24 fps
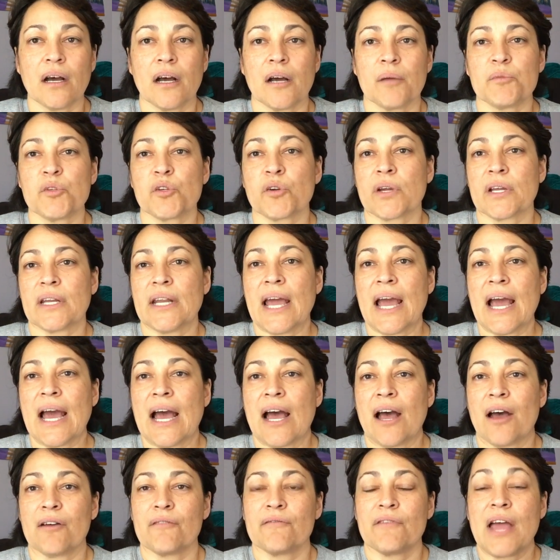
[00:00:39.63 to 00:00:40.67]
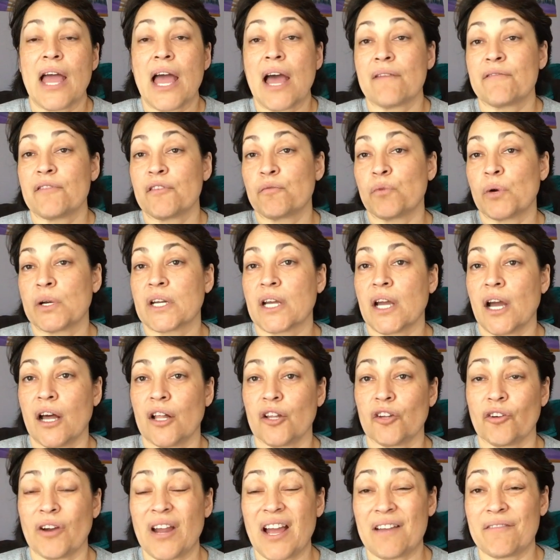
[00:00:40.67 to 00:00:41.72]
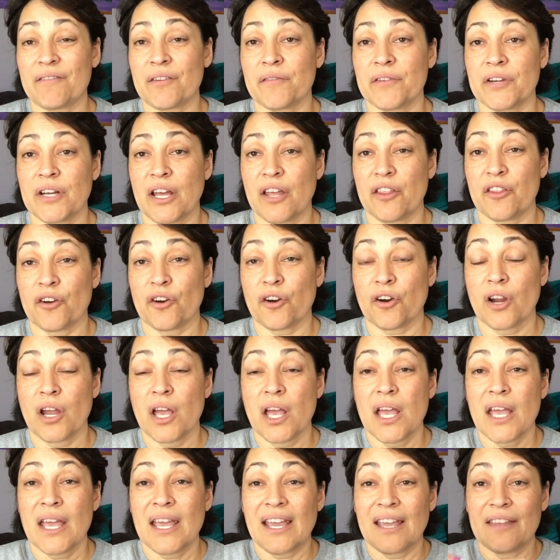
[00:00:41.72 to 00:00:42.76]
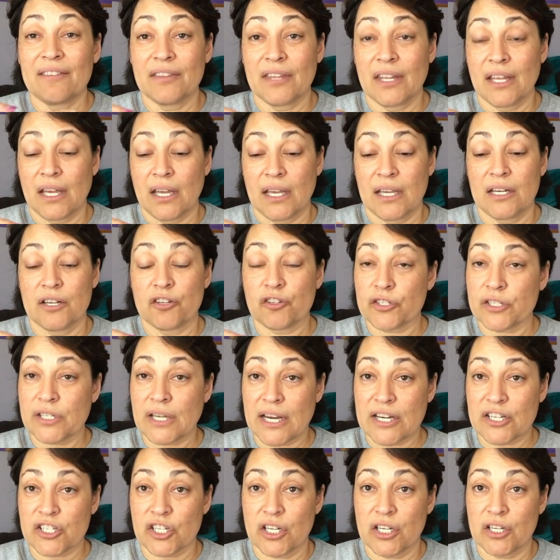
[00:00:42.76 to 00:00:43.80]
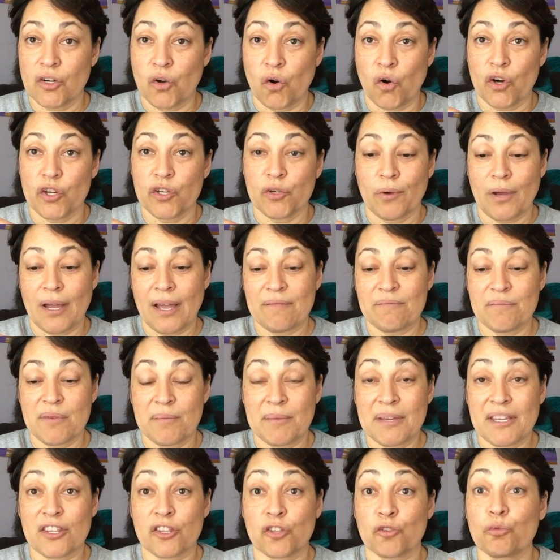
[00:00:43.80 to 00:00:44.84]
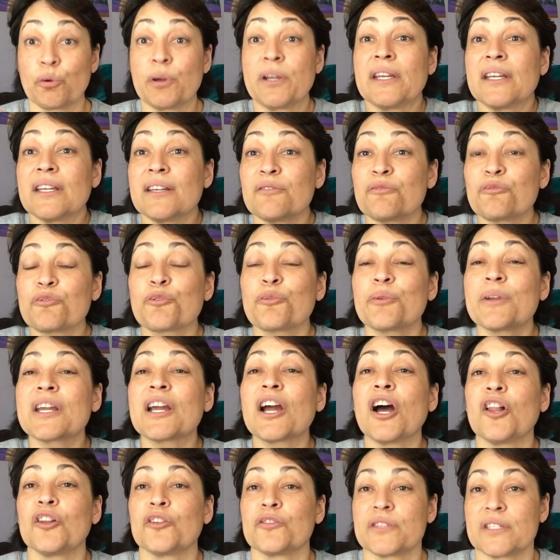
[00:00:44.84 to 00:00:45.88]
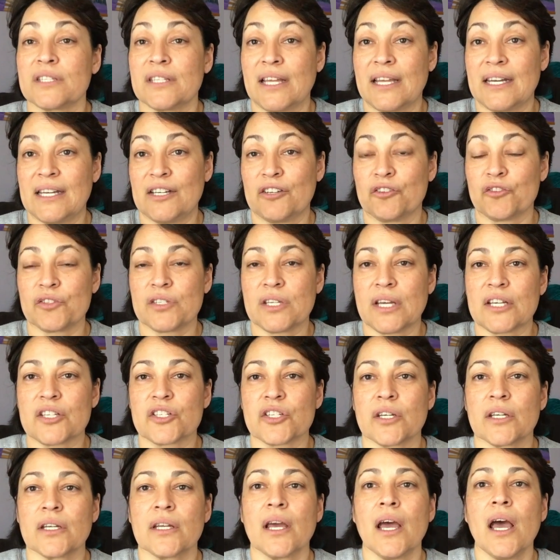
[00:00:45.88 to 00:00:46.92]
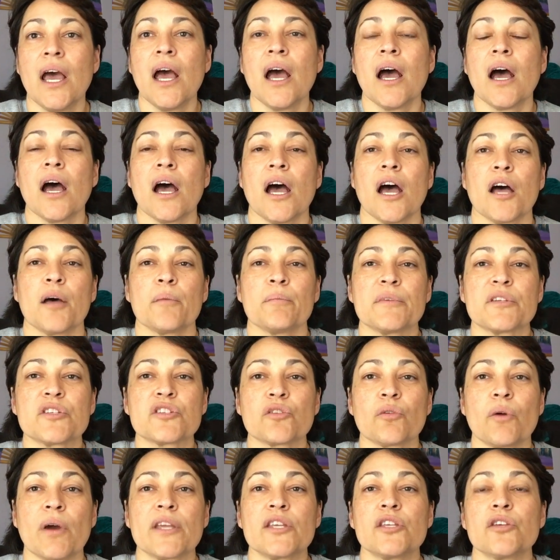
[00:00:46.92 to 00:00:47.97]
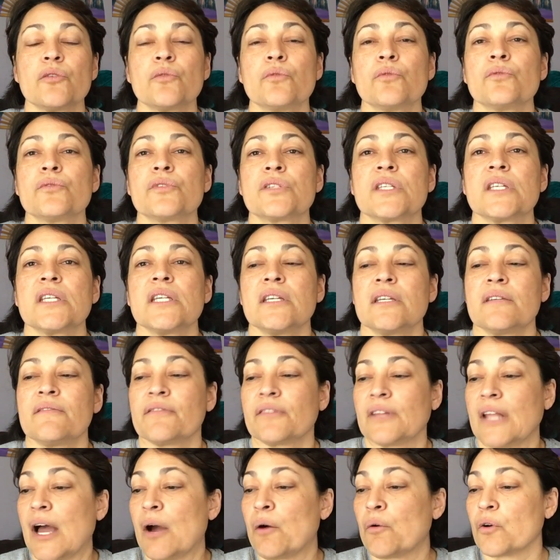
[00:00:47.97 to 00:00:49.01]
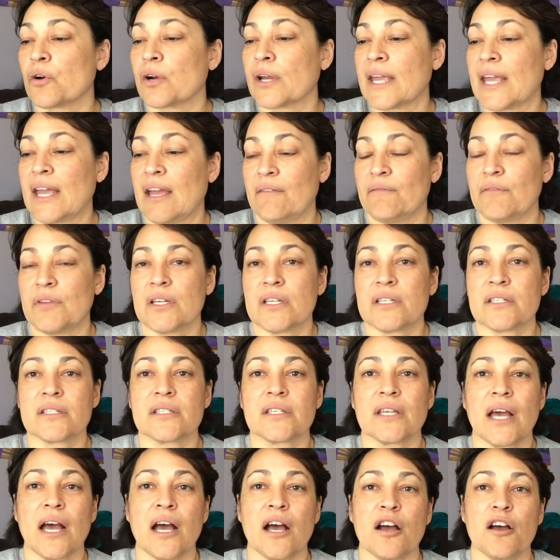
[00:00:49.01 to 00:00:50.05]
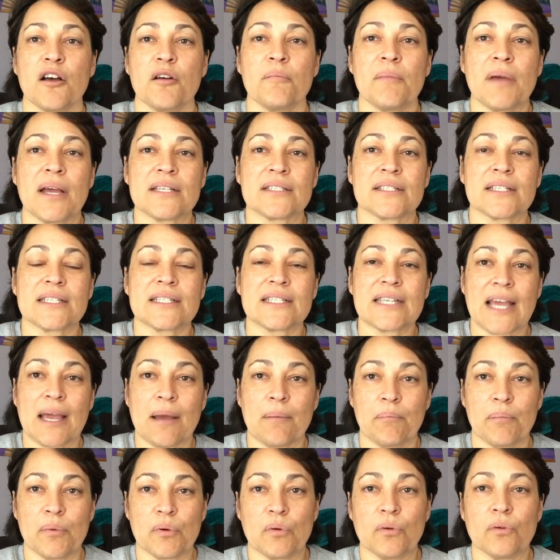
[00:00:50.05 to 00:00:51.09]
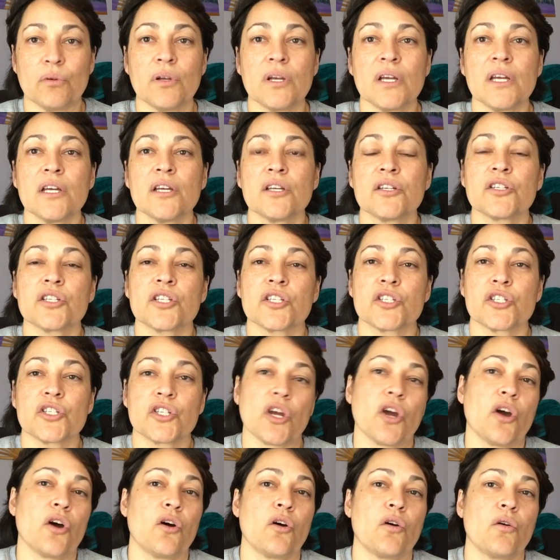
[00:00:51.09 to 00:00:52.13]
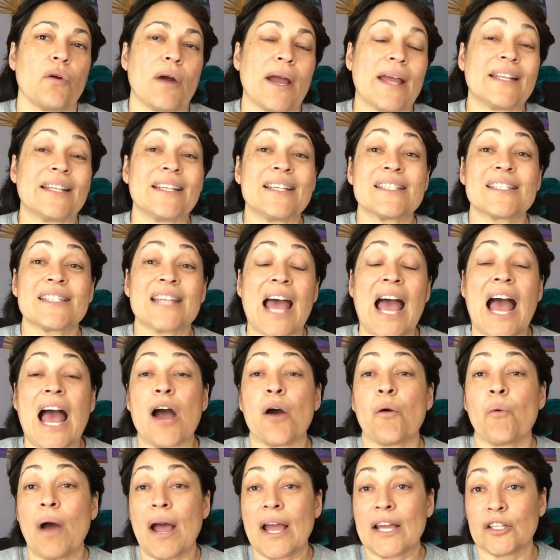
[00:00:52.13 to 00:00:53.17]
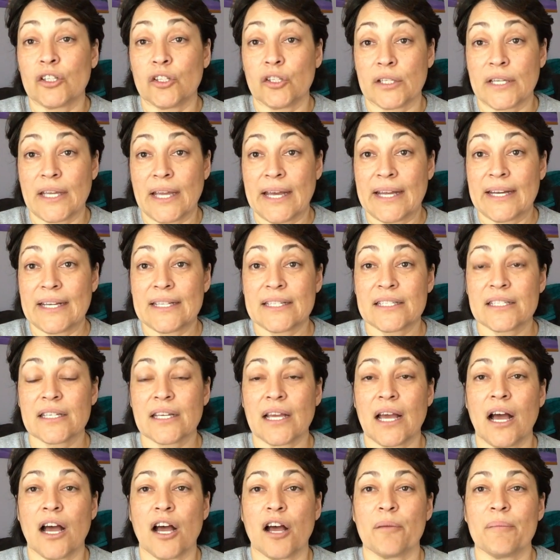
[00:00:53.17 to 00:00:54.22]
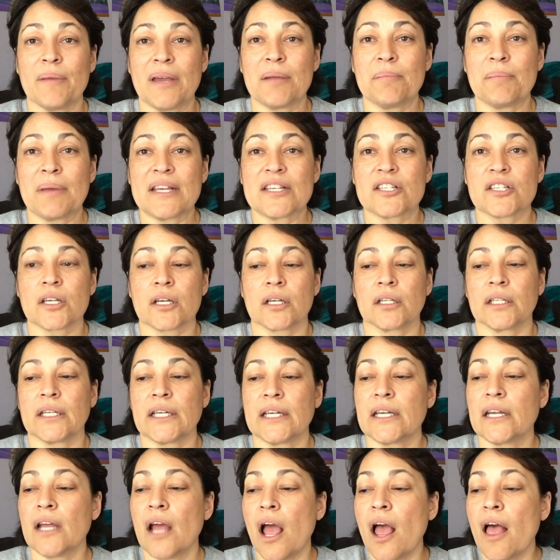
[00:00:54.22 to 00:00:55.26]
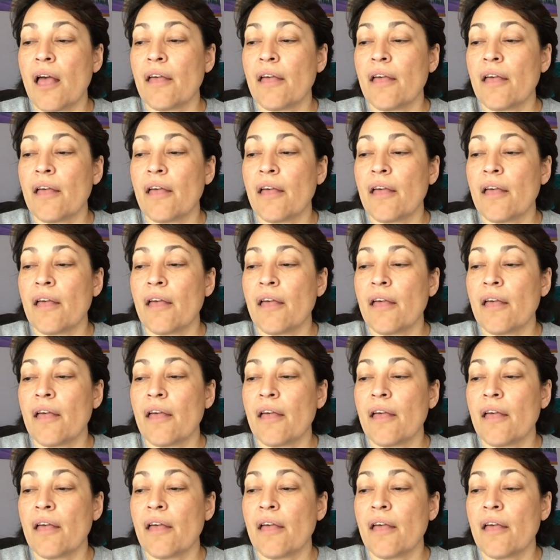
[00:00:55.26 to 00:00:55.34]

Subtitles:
You can have half of one color, half of another in the intersection, or you have maybe three colors in that intersection. So I use the flower canvas as a sample to show at least how I look at it. And basically,